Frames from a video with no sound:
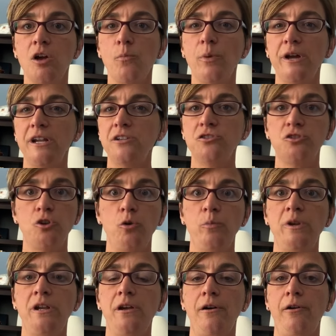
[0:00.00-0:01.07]
but in so
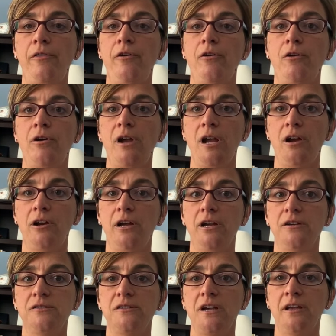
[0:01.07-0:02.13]
many other
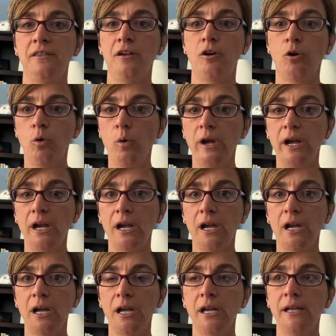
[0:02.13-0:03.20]
areas. And they're quick
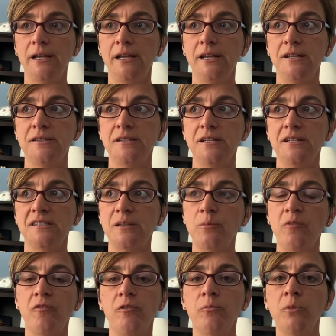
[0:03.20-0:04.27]
and easy. Some
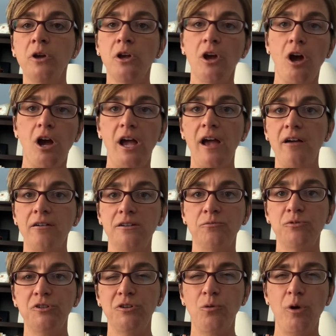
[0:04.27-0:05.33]
of them
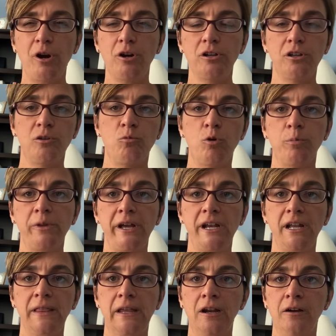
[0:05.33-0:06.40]
require a little more
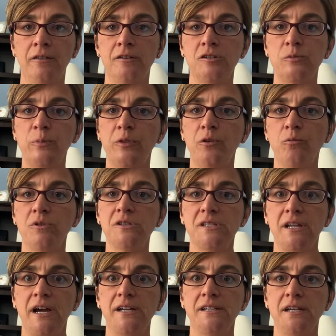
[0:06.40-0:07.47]
planning than others, but the ones
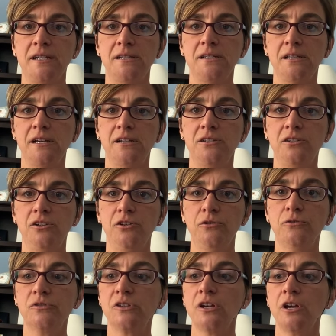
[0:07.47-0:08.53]
that I tend to like to
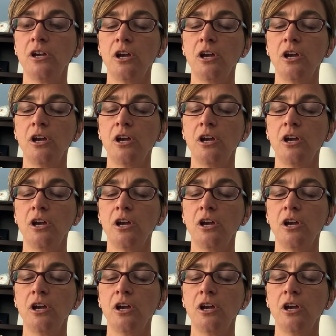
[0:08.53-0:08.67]
use